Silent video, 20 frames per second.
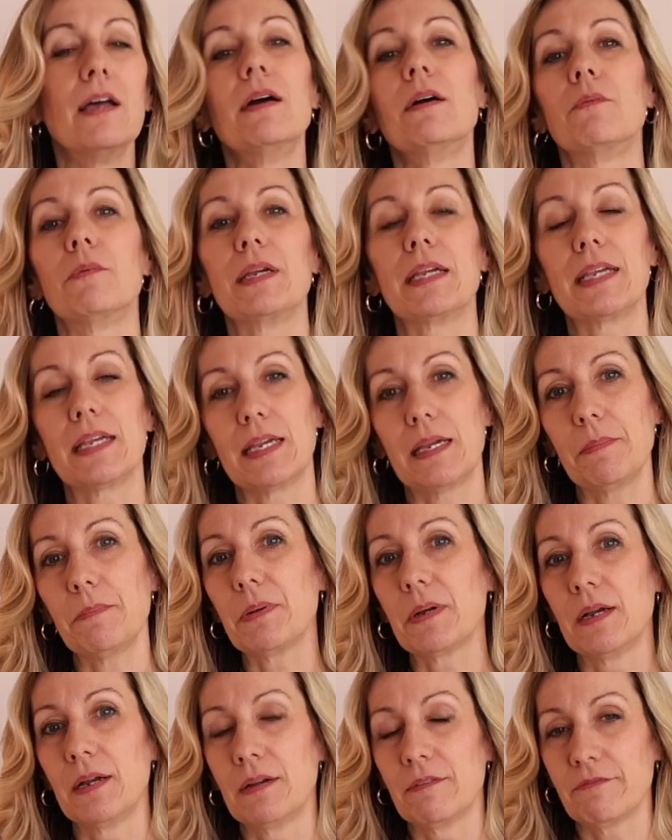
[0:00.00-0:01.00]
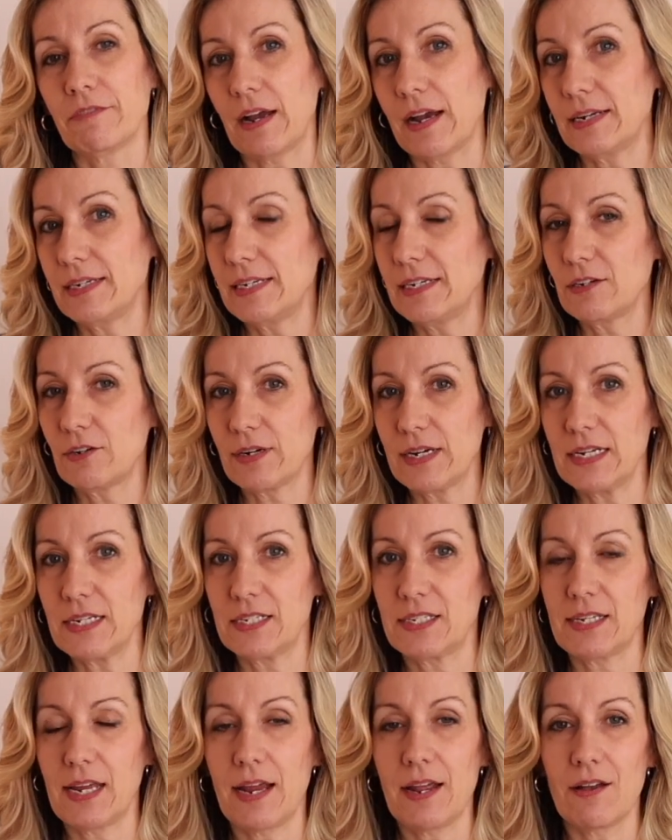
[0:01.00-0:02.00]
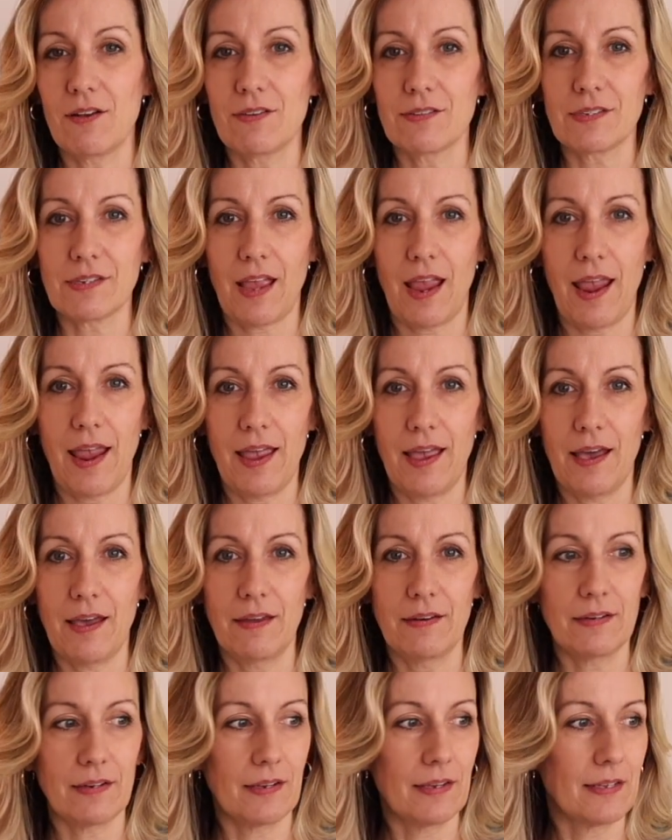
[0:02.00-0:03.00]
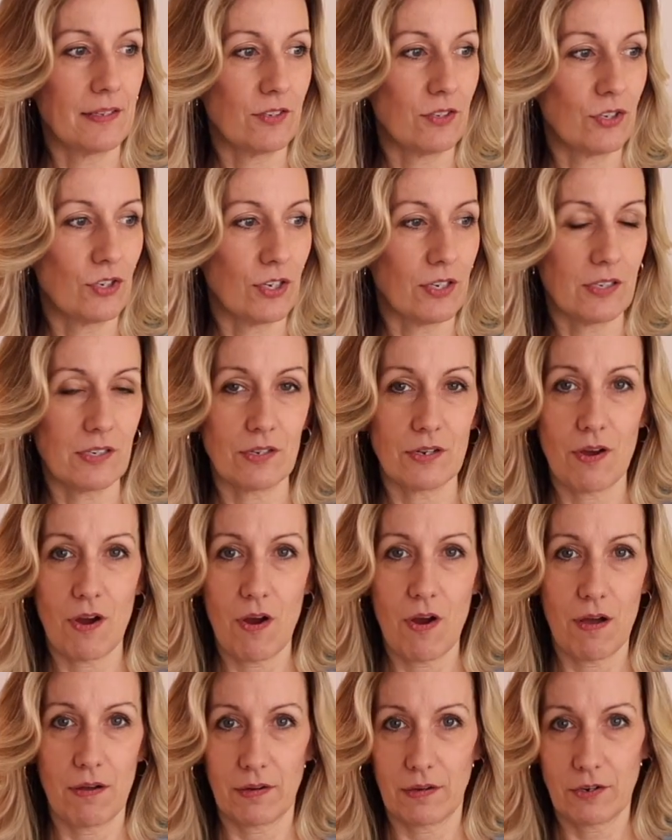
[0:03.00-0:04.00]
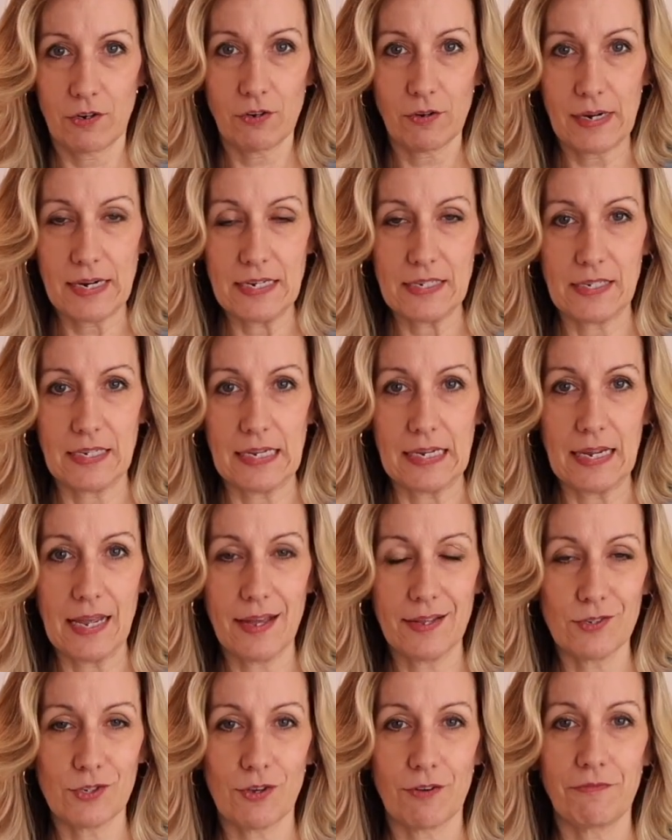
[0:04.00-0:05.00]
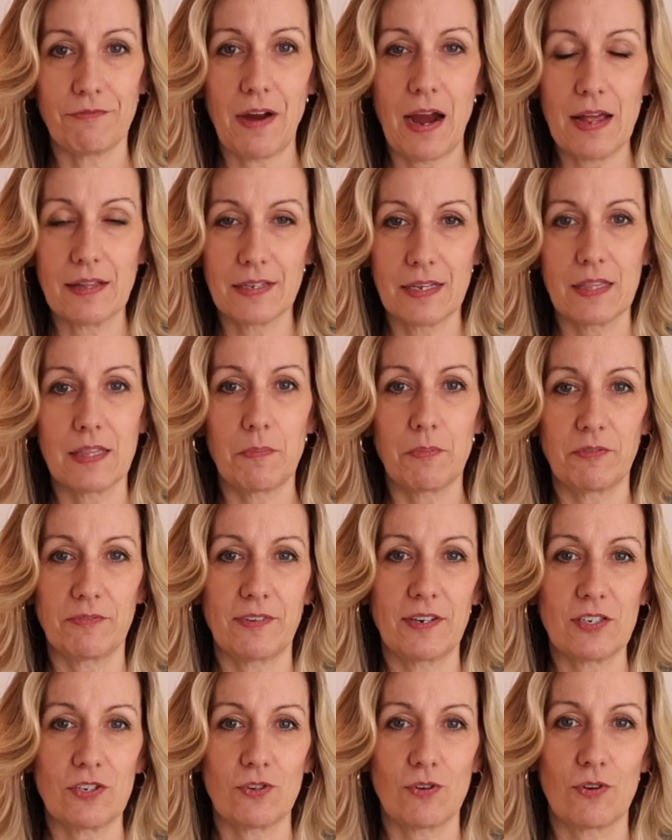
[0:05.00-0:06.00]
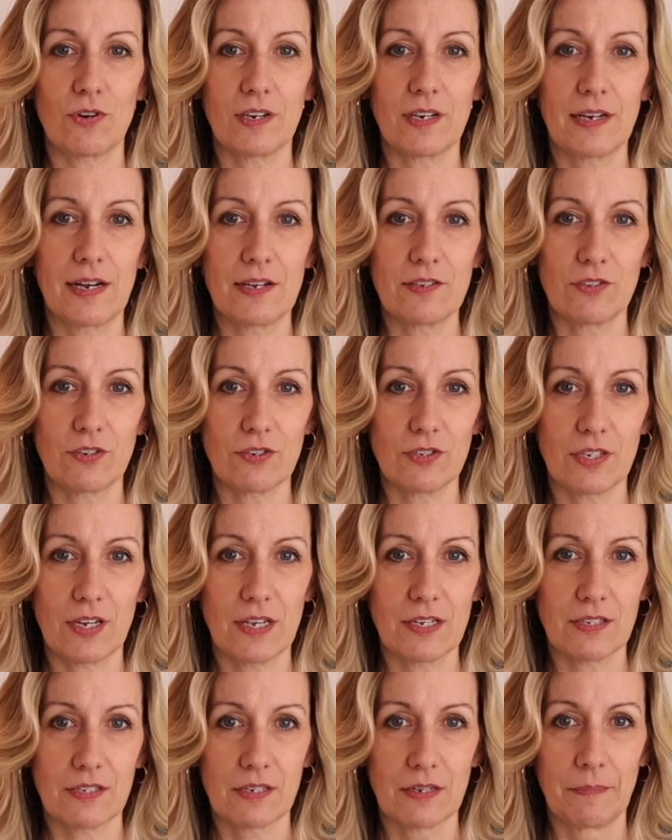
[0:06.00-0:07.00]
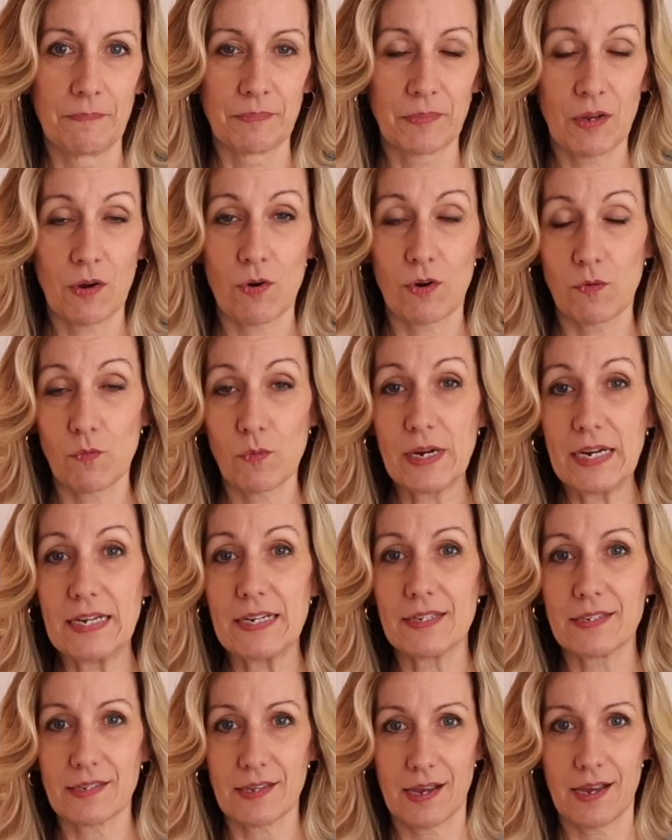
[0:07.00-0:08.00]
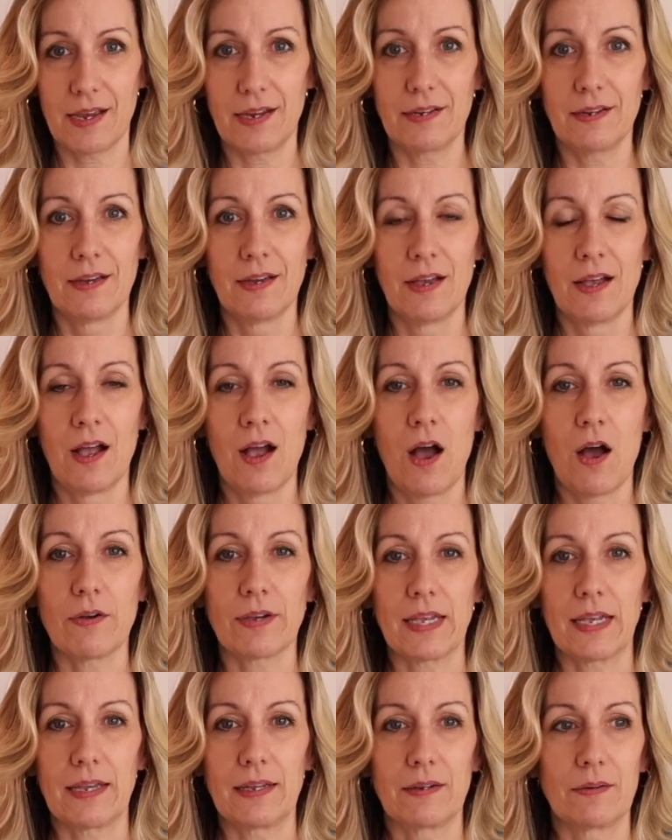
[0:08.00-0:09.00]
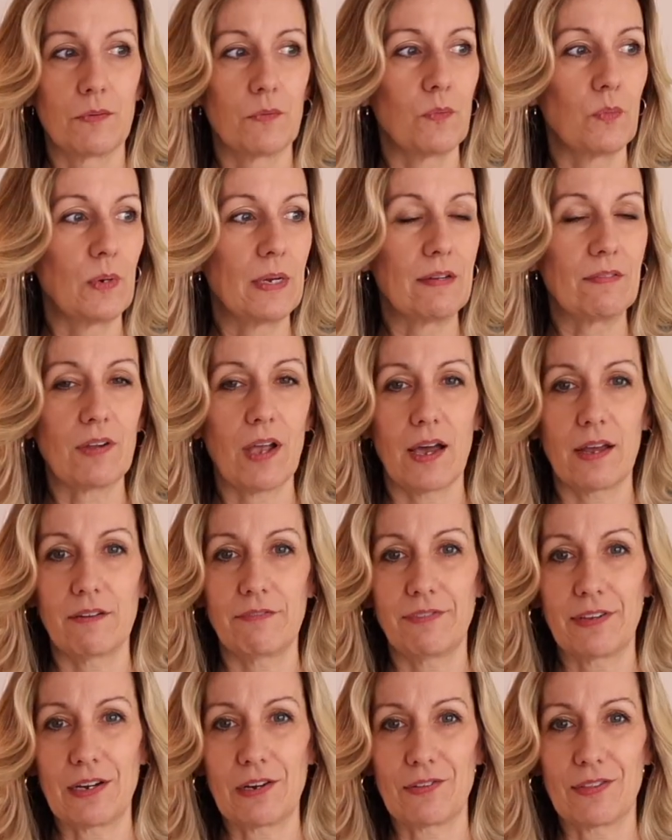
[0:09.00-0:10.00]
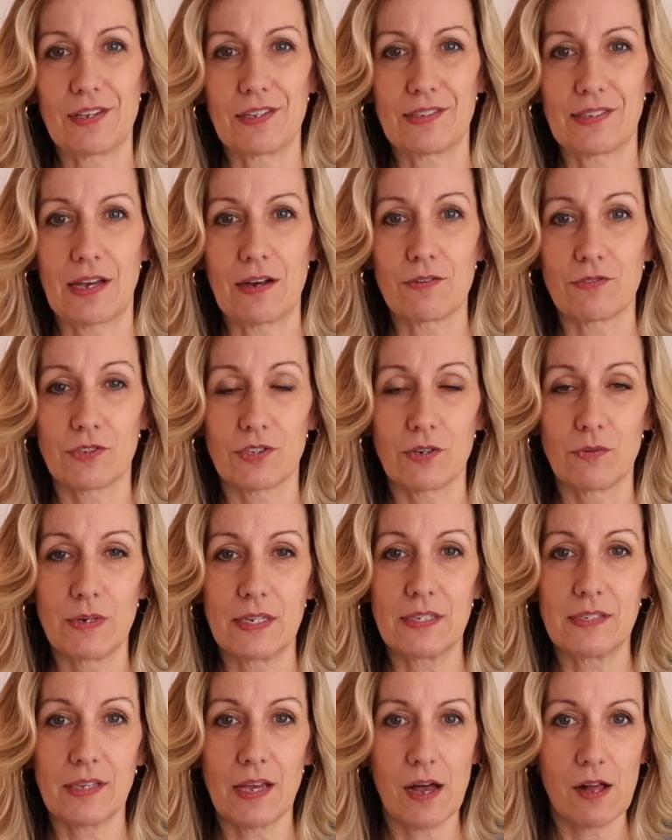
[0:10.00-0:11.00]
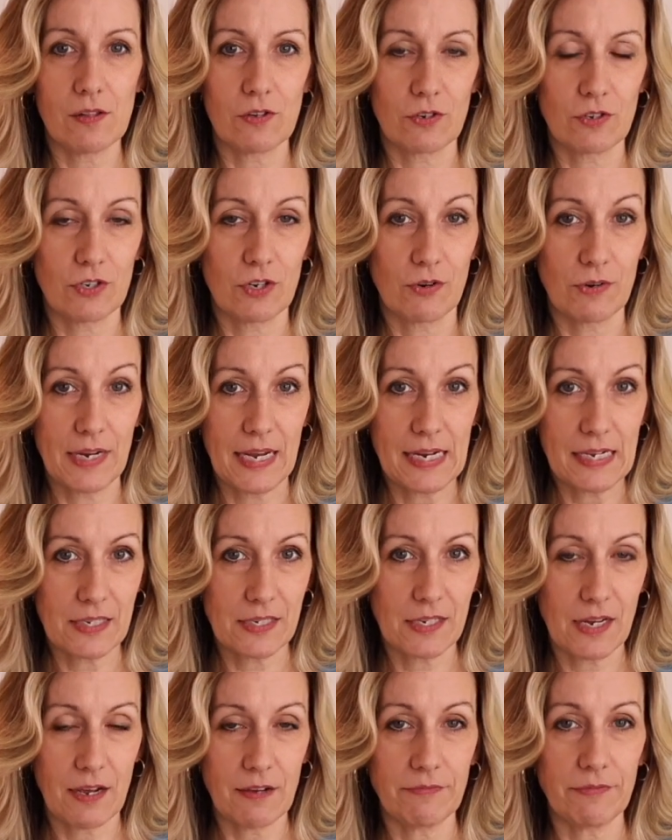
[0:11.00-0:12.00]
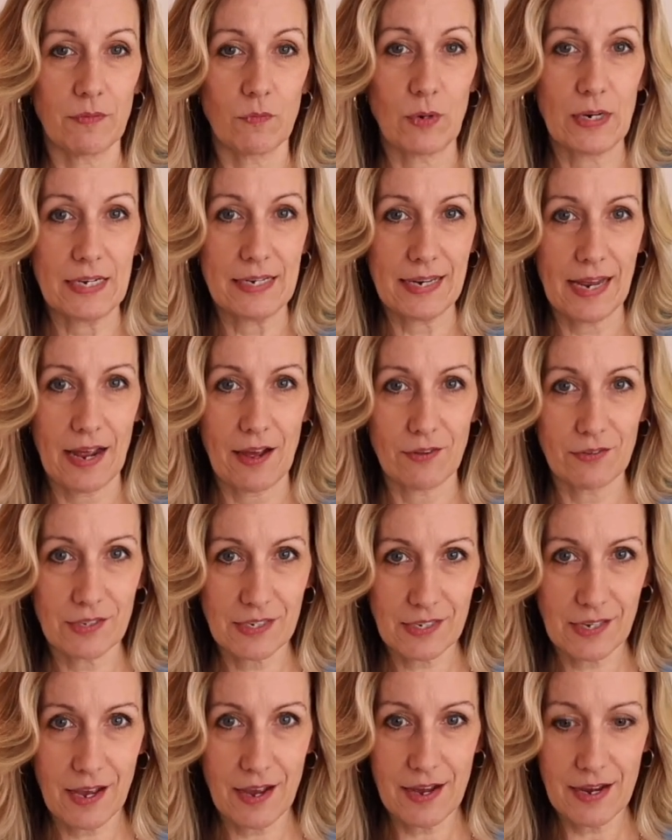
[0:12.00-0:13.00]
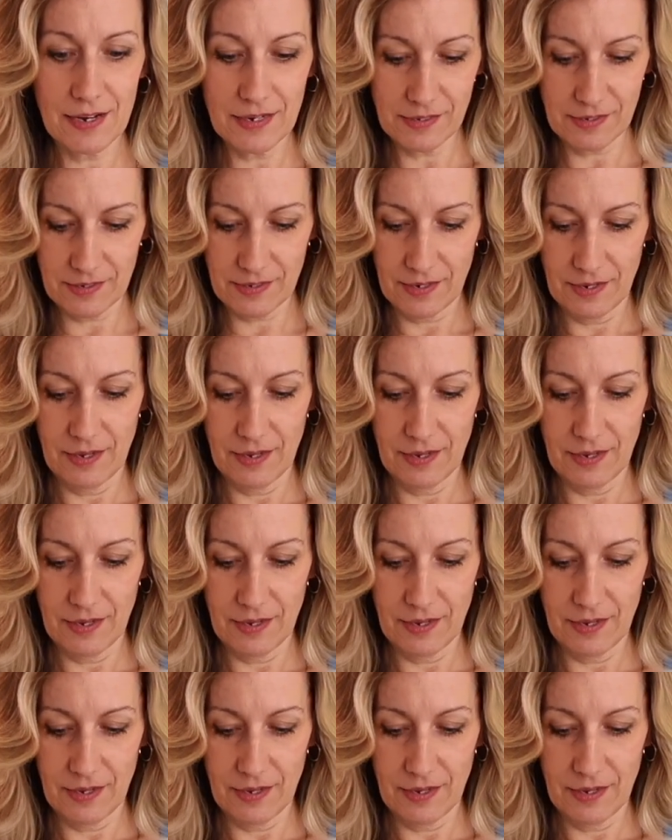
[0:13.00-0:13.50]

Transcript: We keep finding great sales, and it's just crazy. And so finally the professional organizer says, or we decide, okay, we've got to figure this out. So we sell or donate stuff, we downsize,